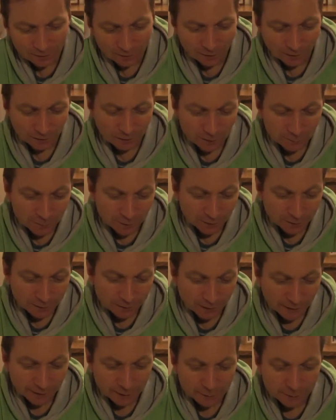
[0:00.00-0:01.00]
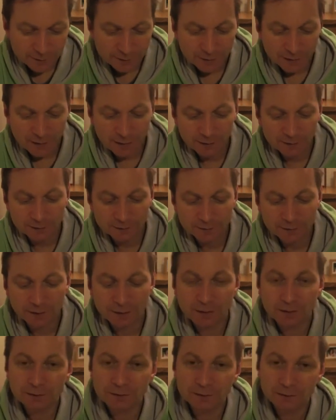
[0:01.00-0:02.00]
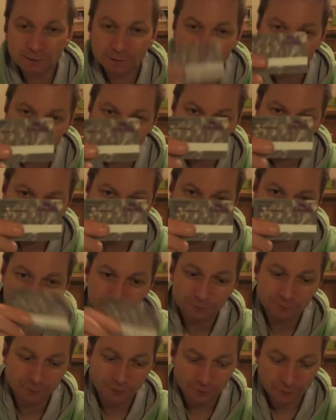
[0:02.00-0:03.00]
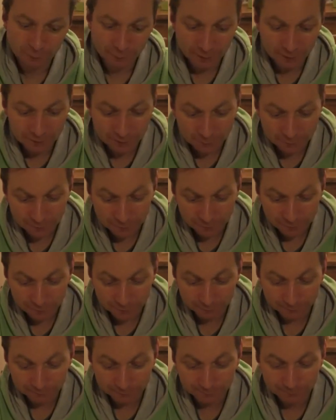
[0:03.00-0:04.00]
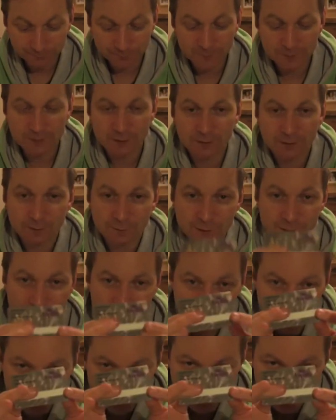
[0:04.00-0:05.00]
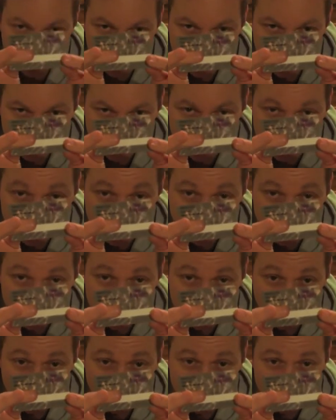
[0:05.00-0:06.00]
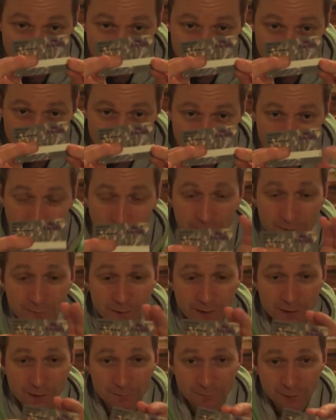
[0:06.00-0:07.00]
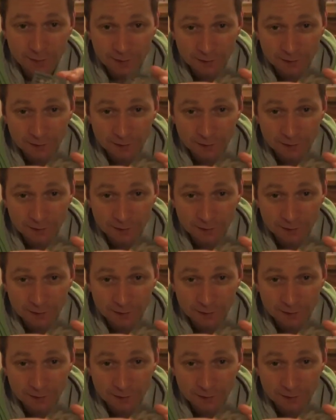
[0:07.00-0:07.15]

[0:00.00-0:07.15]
I got my equity card, which I'm very pleased with. So that means that I'm fully insured up to £10 million.